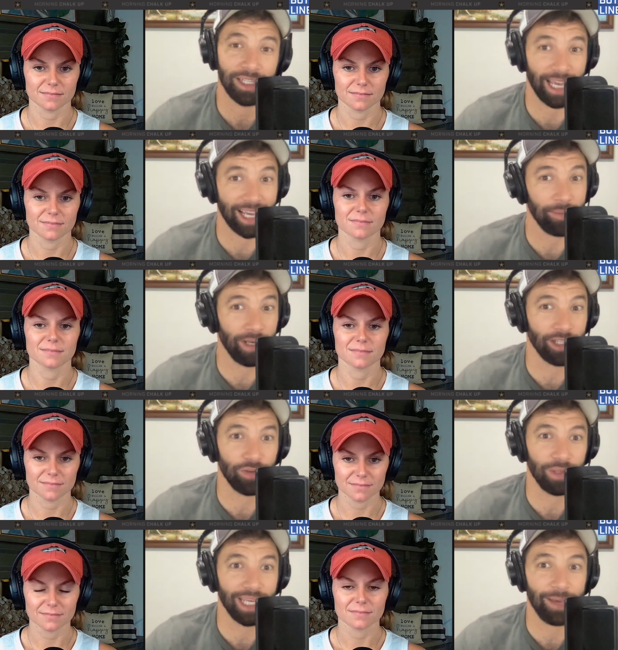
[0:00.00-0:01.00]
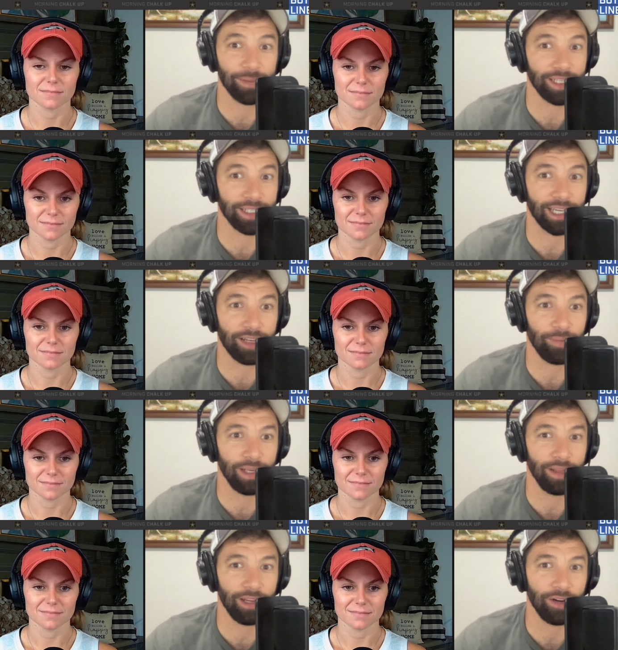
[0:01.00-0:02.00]
Speaker 1: Second place from the games isn't going to be
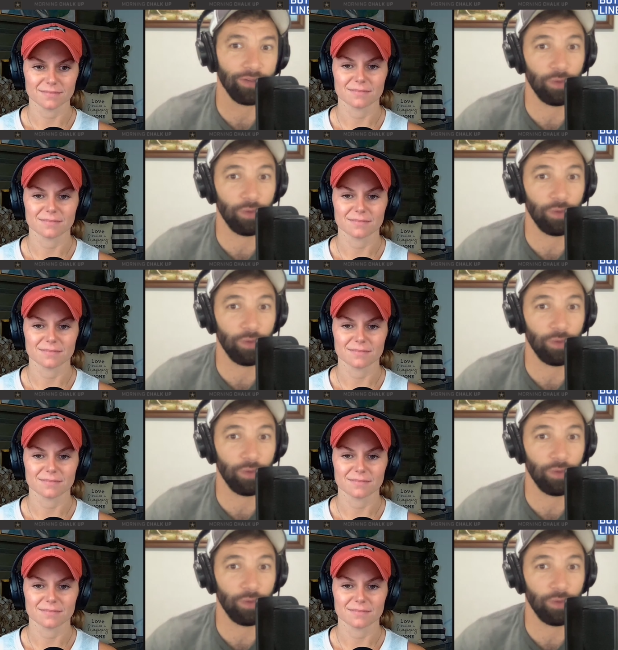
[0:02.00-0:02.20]
there.